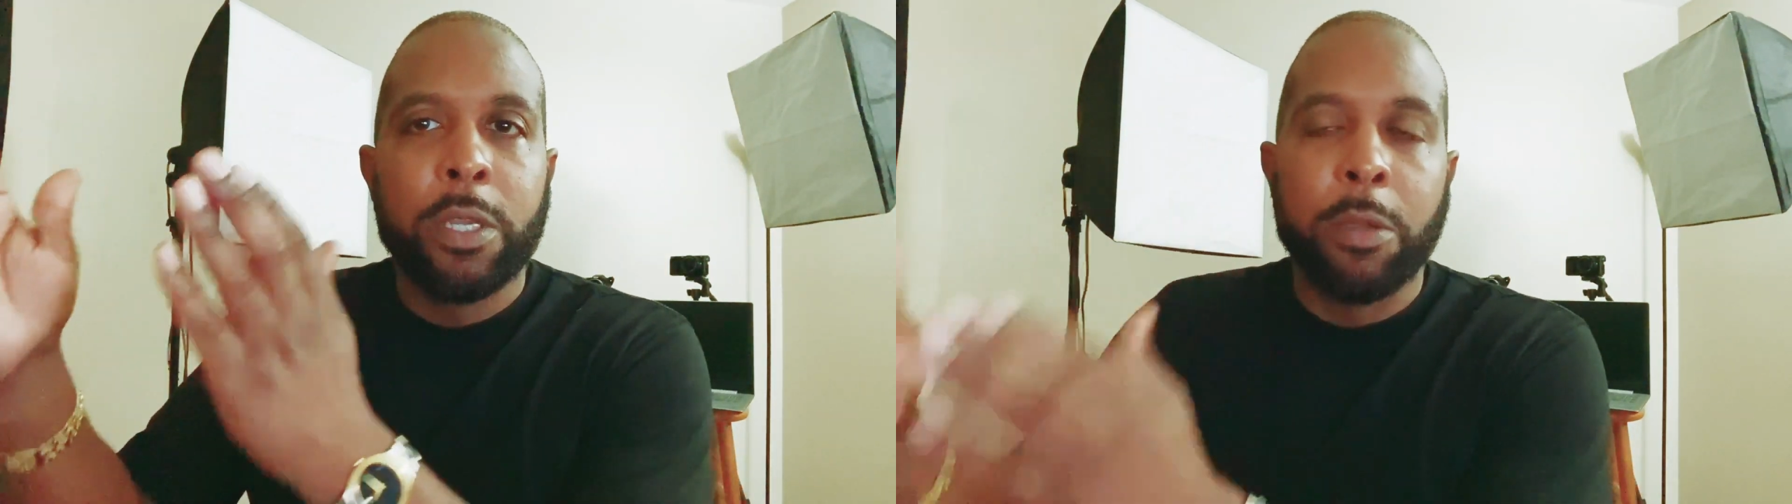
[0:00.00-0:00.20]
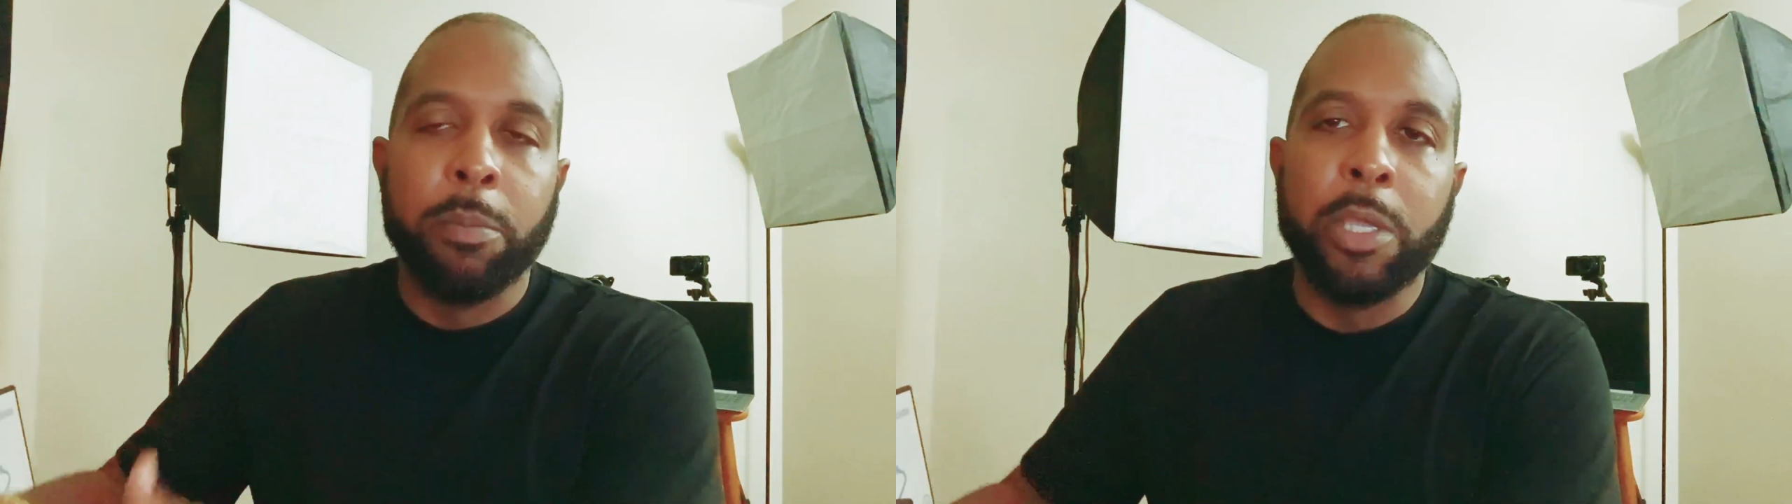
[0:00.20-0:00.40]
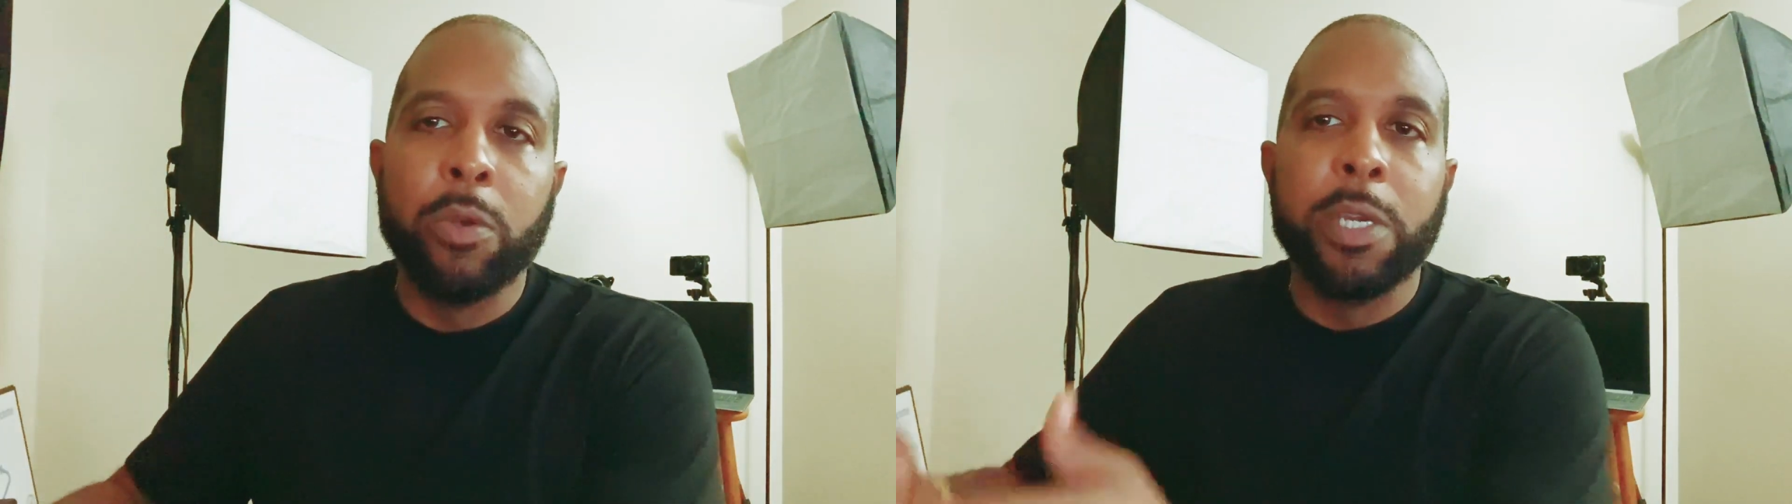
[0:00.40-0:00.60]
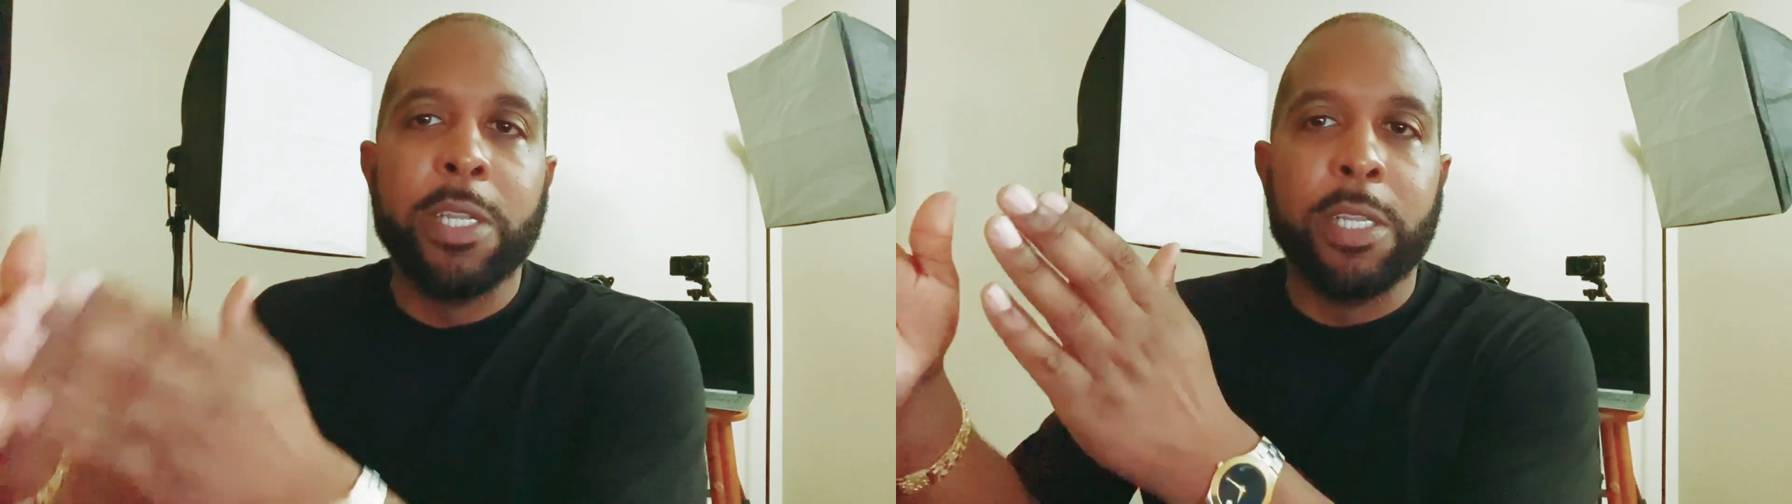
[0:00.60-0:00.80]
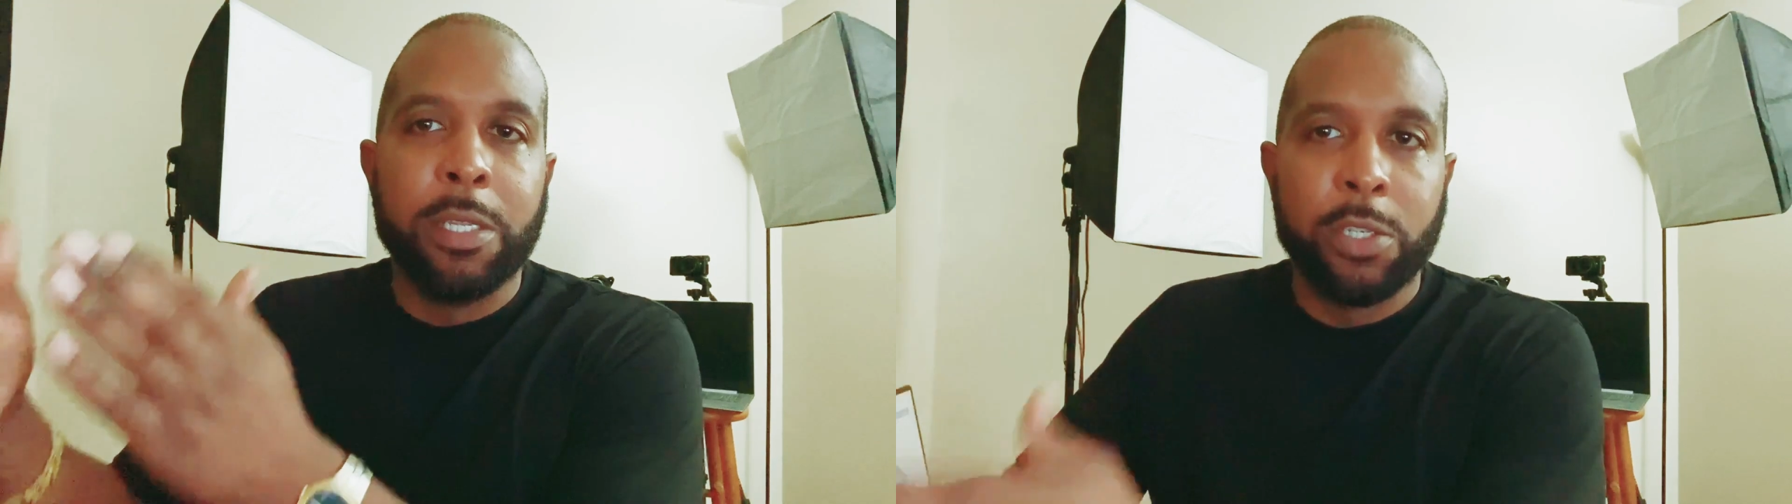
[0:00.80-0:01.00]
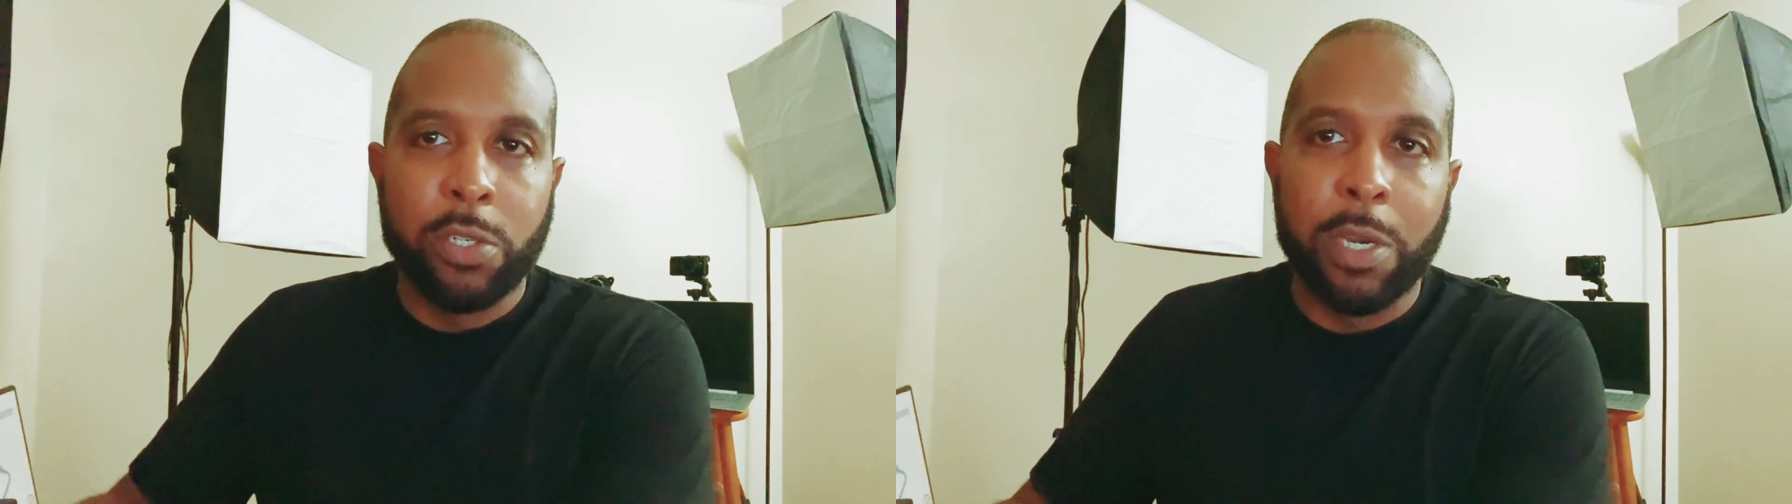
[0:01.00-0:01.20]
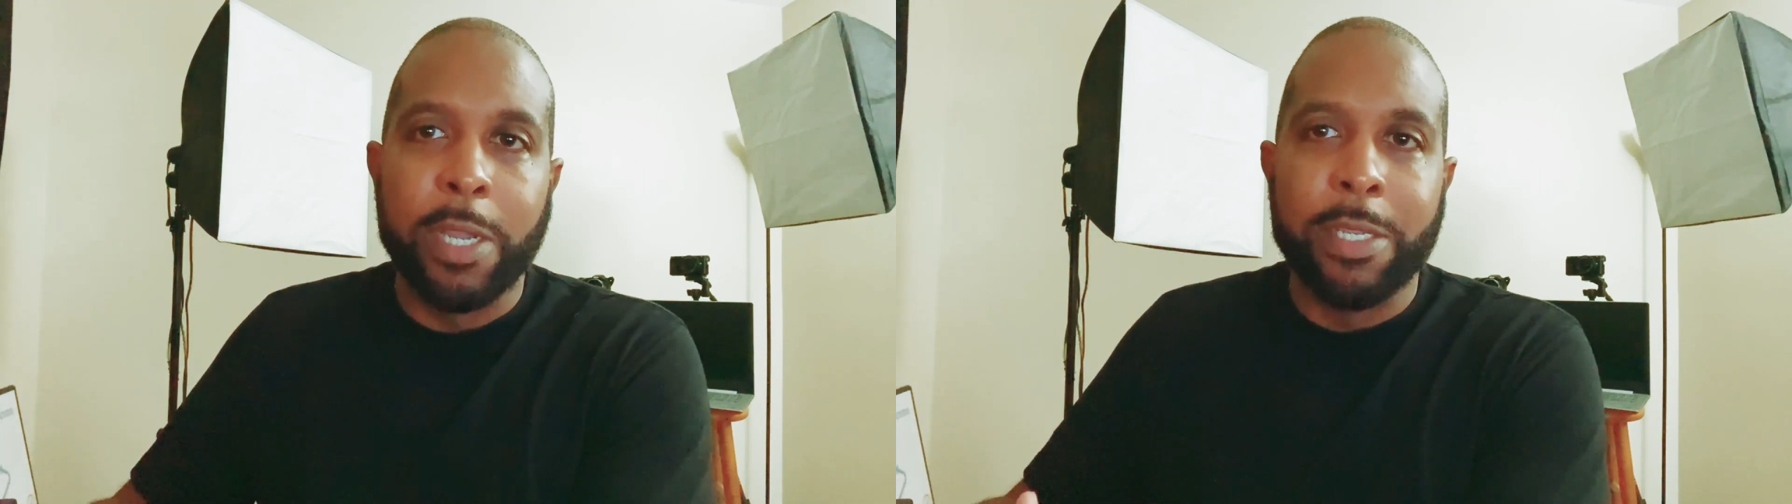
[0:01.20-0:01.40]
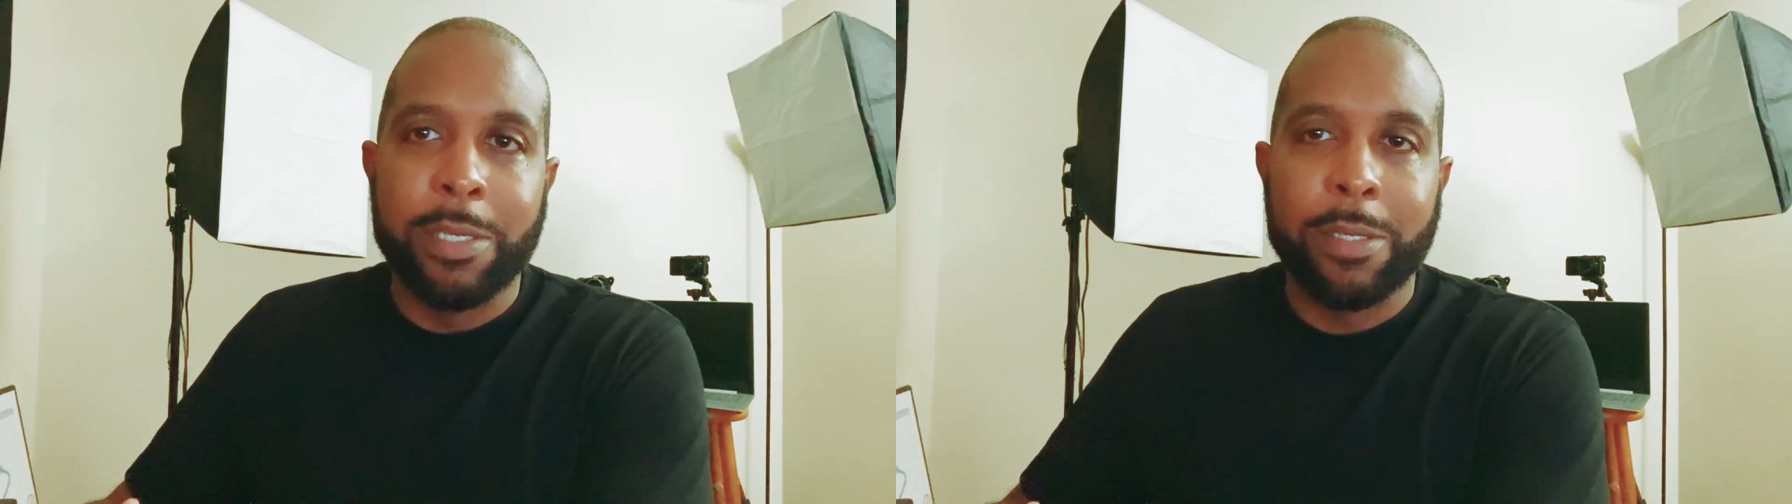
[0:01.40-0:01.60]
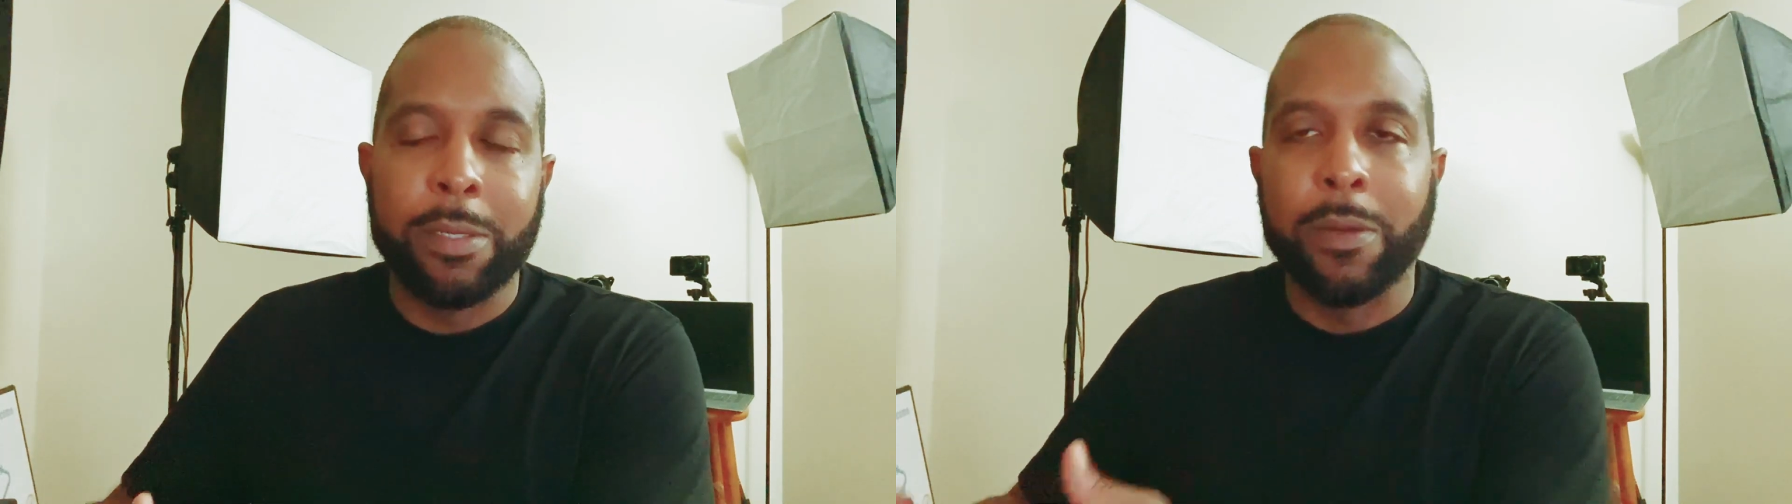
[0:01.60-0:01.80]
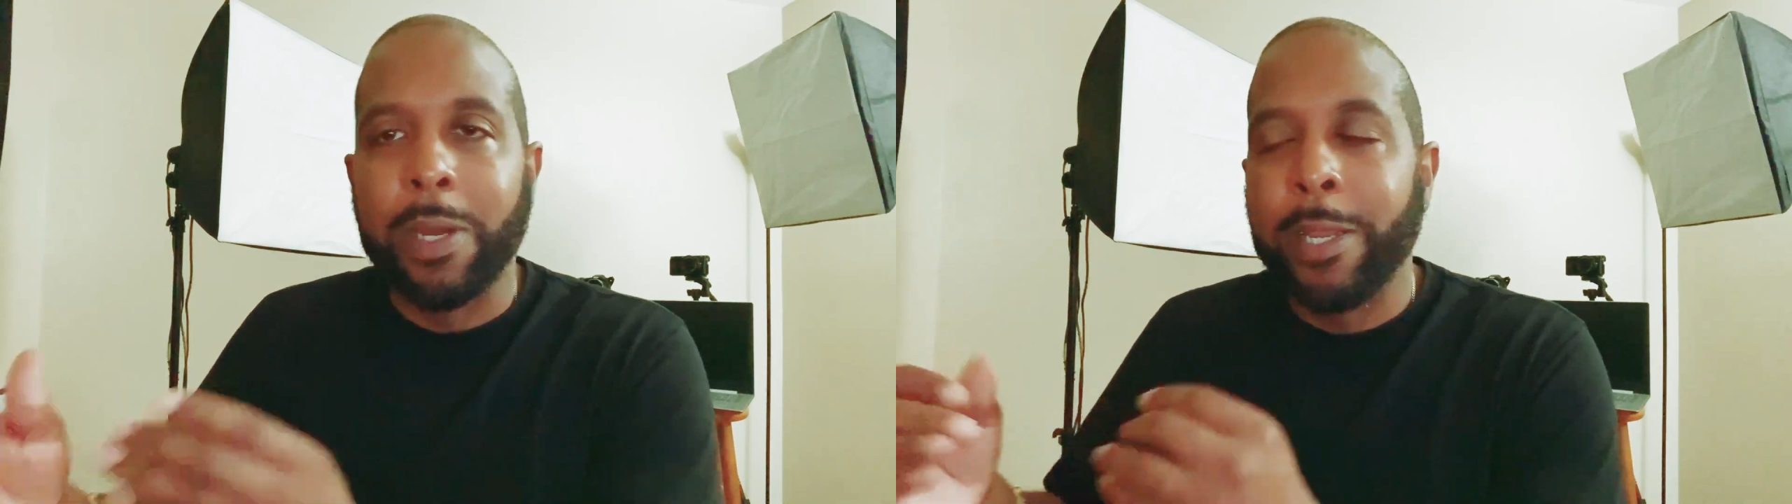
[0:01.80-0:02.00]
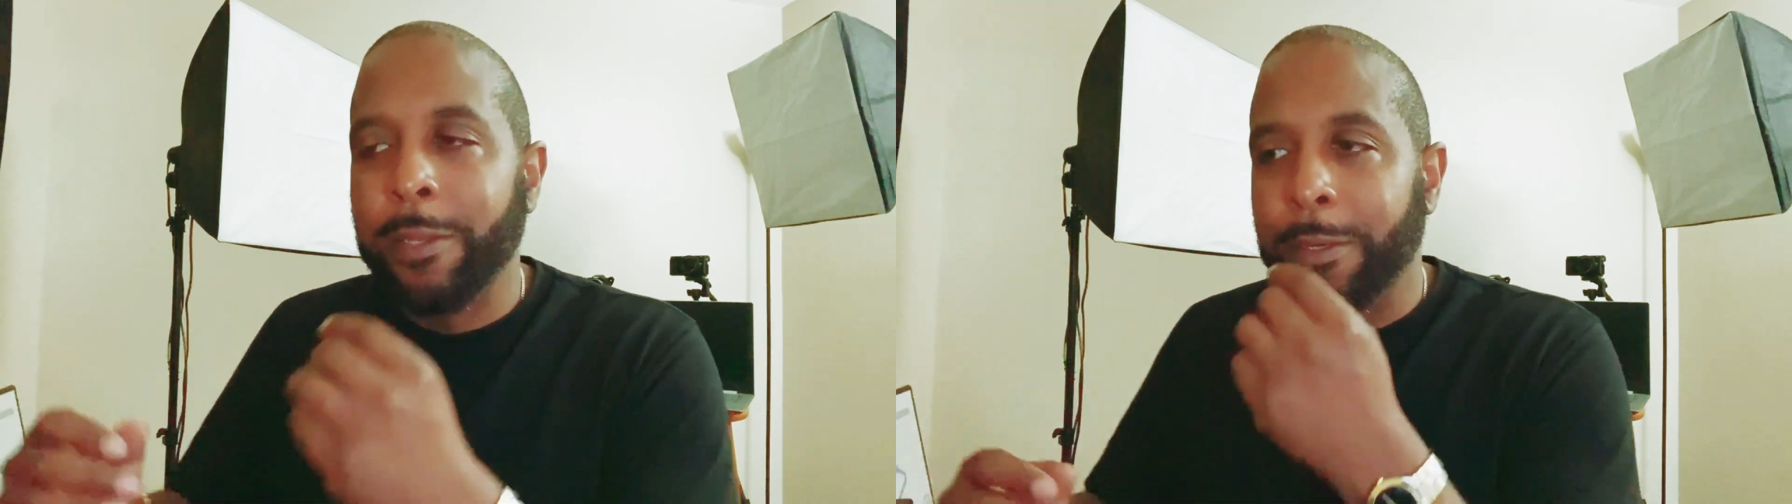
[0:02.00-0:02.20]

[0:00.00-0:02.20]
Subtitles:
community strikes. All right.